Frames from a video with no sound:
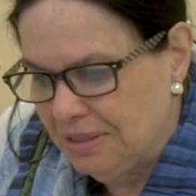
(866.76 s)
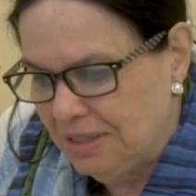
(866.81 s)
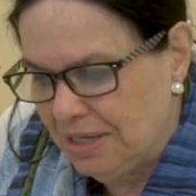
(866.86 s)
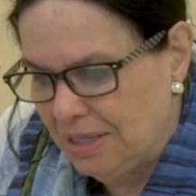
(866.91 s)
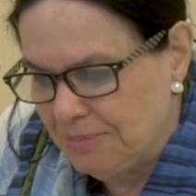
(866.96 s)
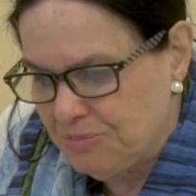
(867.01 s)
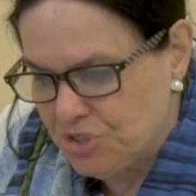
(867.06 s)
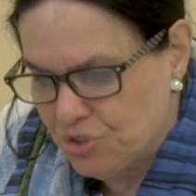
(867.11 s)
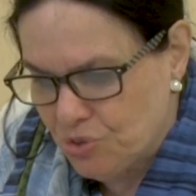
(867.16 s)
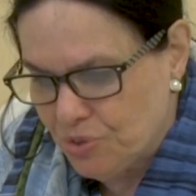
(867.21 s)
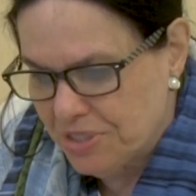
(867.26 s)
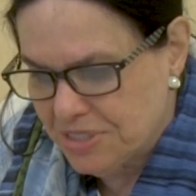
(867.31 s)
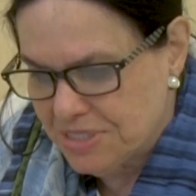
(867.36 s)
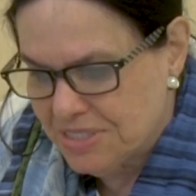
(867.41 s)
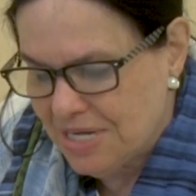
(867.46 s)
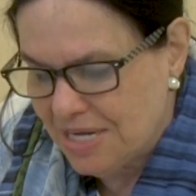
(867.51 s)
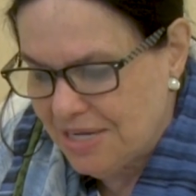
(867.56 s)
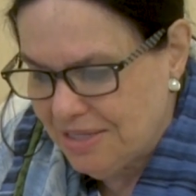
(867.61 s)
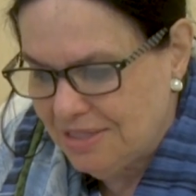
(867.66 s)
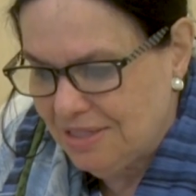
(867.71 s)
I'm so
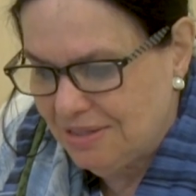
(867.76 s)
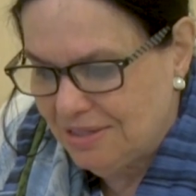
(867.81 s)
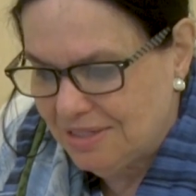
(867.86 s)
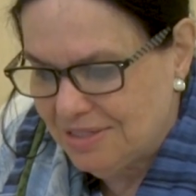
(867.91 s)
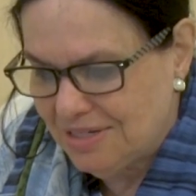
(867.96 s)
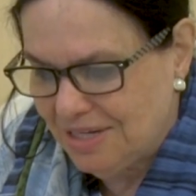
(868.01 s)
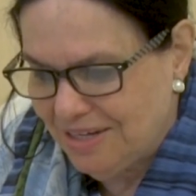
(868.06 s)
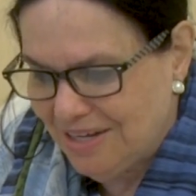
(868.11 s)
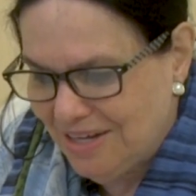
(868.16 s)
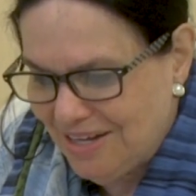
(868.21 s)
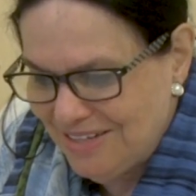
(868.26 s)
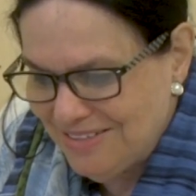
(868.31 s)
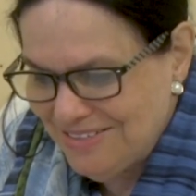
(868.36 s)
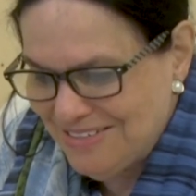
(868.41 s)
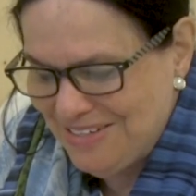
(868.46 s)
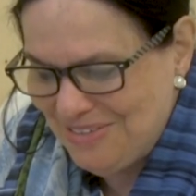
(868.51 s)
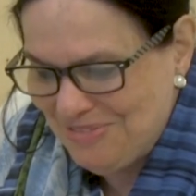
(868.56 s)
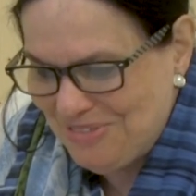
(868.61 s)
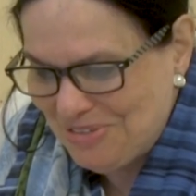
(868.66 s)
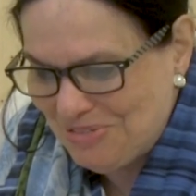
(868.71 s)
excited that I can't
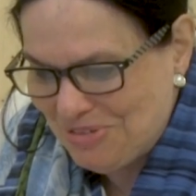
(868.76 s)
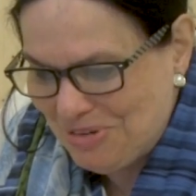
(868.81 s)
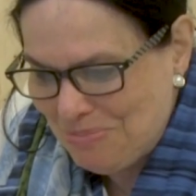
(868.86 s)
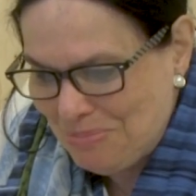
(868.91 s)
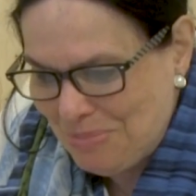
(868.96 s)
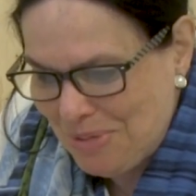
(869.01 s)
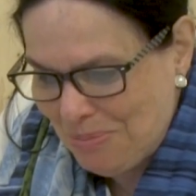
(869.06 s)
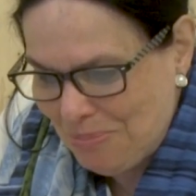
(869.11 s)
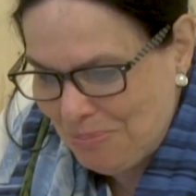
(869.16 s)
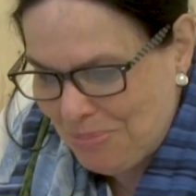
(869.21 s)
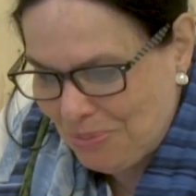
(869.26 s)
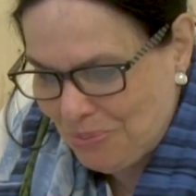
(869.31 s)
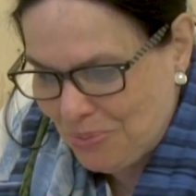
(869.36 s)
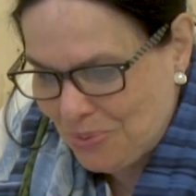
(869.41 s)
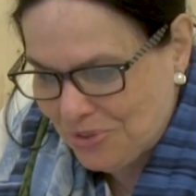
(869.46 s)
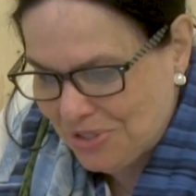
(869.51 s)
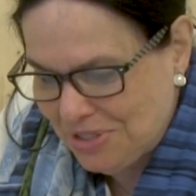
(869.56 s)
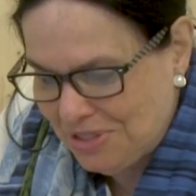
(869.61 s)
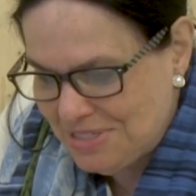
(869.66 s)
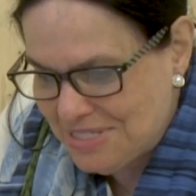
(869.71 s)
even remember
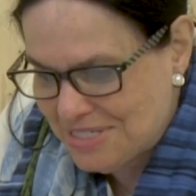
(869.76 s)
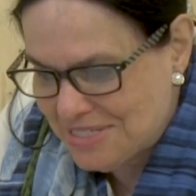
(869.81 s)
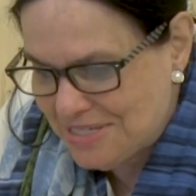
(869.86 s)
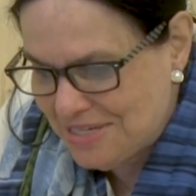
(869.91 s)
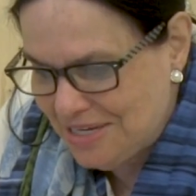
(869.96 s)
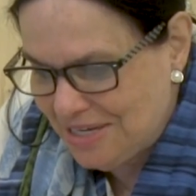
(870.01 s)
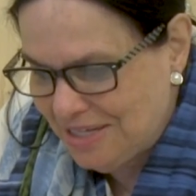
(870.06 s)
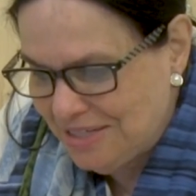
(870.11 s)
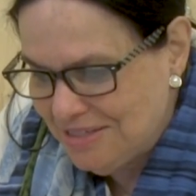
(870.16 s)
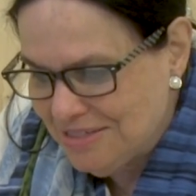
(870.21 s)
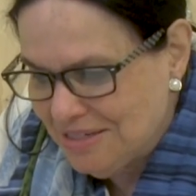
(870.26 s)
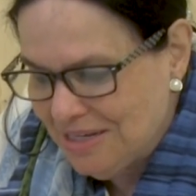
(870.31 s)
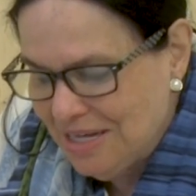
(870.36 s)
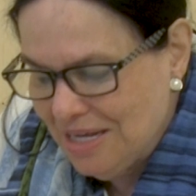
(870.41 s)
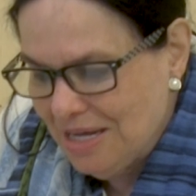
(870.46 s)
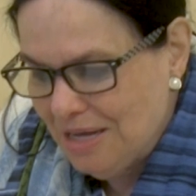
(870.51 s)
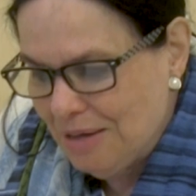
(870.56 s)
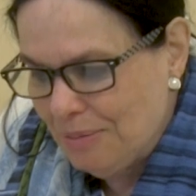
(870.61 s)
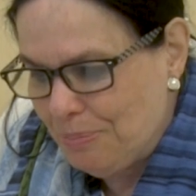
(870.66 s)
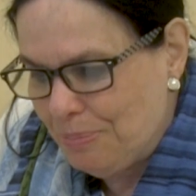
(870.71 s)
what he said,
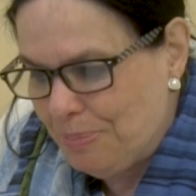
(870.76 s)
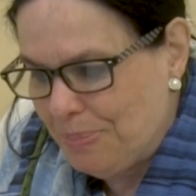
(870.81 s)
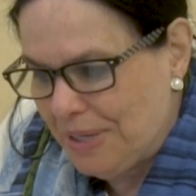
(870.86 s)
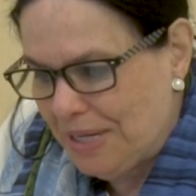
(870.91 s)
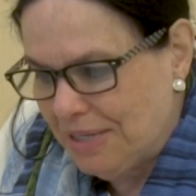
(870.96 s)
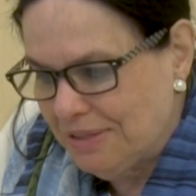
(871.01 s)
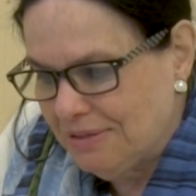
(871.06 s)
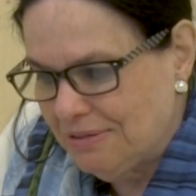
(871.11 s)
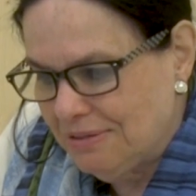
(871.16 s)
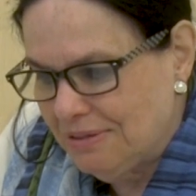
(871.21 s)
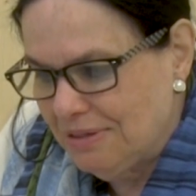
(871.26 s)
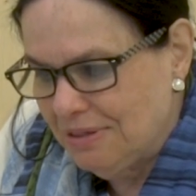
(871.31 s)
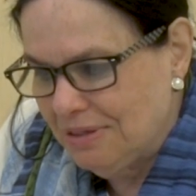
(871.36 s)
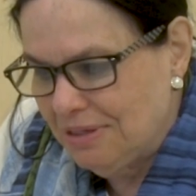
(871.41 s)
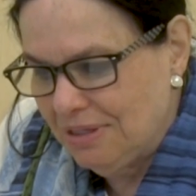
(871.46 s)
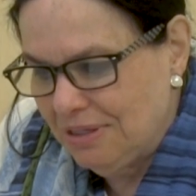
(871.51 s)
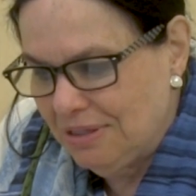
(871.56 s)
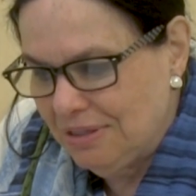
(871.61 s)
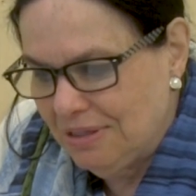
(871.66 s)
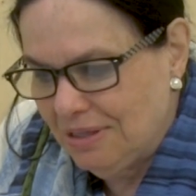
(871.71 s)
but
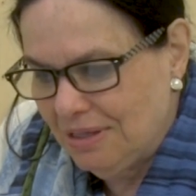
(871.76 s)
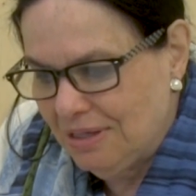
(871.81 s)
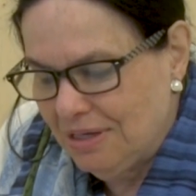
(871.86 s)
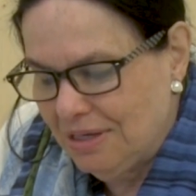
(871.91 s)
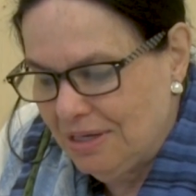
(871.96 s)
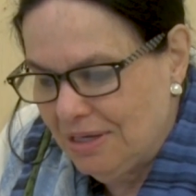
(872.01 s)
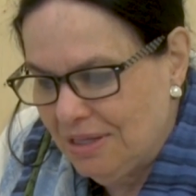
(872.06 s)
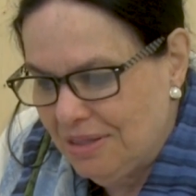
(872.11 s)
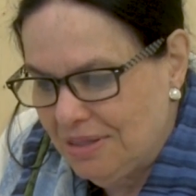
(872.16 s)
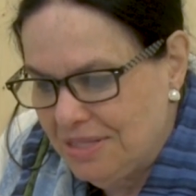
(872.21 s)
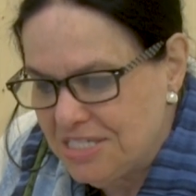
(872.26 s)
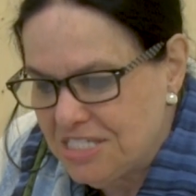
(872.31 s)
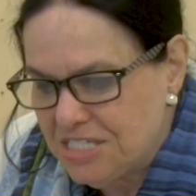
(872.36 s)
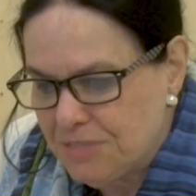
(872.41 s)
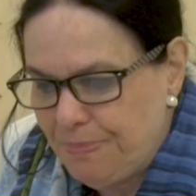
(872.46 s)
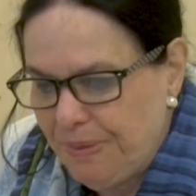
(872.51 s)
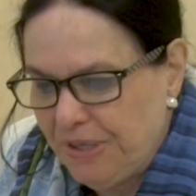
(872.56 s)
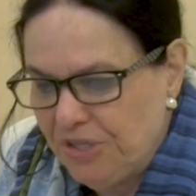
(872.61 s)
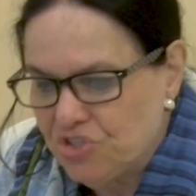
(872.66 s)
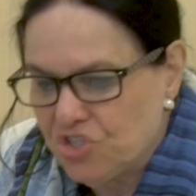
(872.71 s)
this
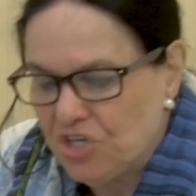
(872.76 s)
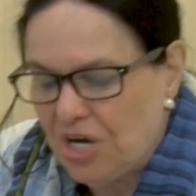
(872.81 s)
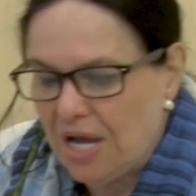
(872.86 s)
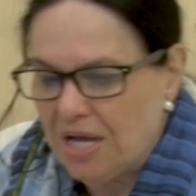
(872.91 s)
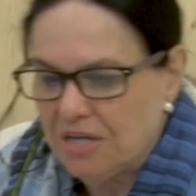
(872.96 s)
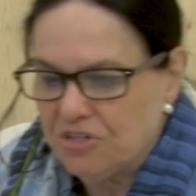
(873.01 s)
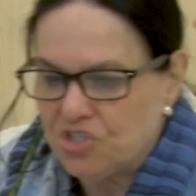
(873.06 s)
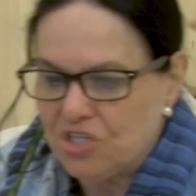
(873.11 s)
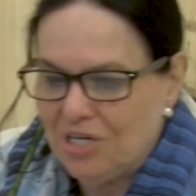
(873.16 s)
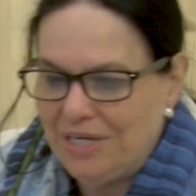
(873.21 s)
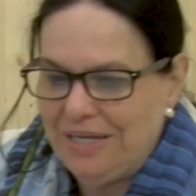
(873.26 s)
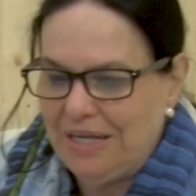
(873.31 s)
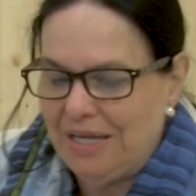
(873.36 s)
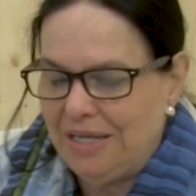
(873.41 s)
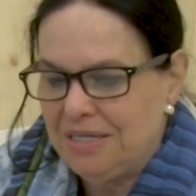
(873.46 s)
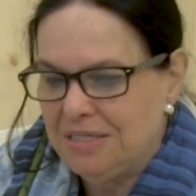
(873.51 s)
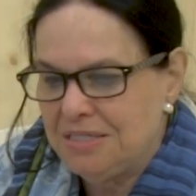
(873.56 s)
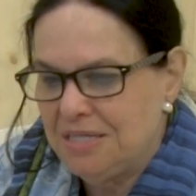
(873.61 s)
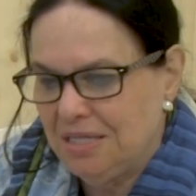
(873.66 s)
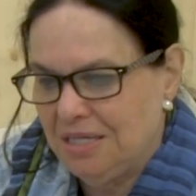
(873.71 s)
picture actually
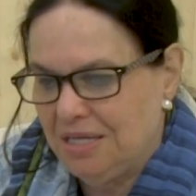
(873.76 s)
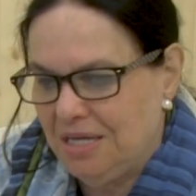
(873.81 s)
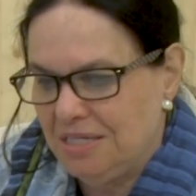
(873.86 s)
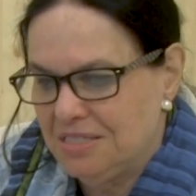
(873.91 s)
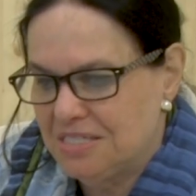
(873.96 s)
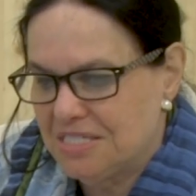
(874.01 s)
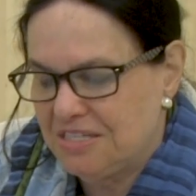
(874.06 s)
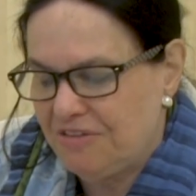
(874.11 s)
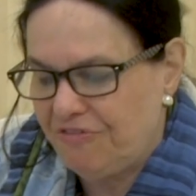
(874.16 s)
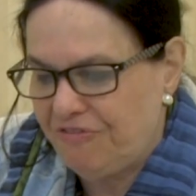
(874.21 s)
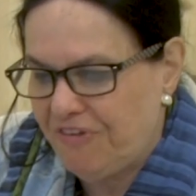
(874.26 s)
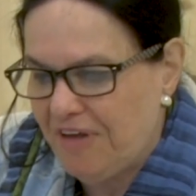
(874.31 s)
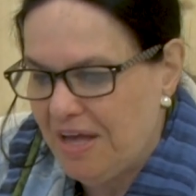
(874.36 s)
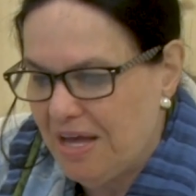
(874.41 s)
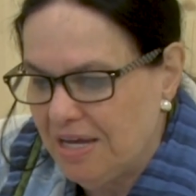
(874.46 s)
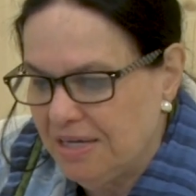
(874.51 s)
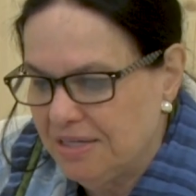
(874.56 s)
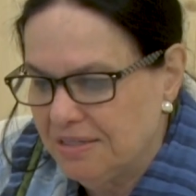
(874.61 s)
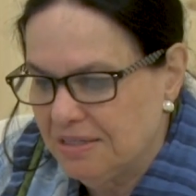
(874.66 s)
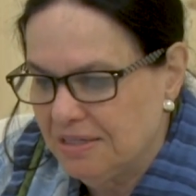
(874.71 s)
indicates the
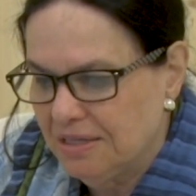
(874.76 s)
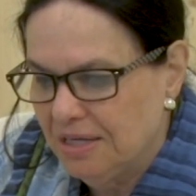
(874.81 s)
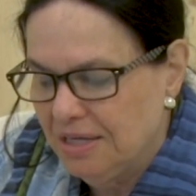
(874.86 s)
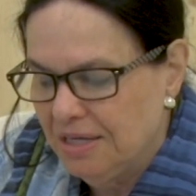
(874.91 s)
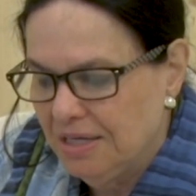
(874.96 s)
fact